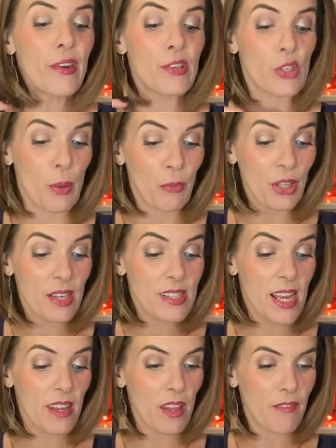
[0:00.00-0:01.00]
So I'm really
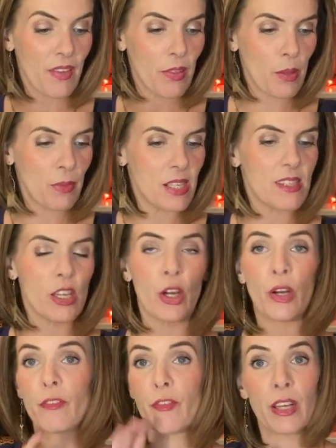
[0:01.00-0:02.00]
excited that I found them this year.